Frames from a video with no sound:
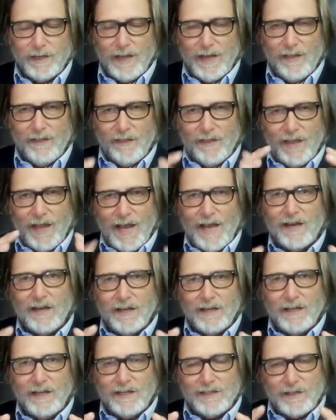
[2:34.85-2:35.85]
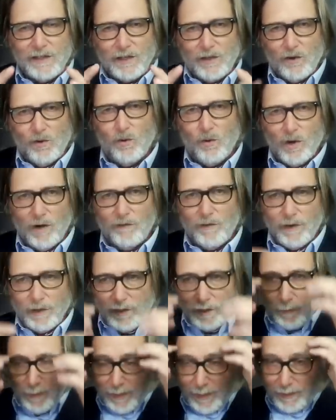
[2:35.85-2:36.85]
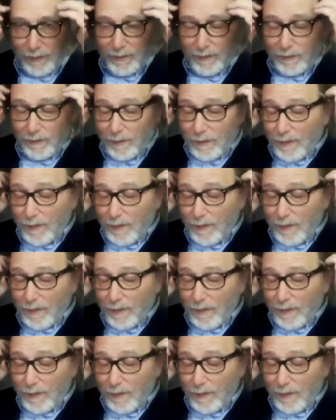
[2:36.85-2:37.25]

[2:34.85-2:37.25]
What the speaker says: and that is at the core of our humanity.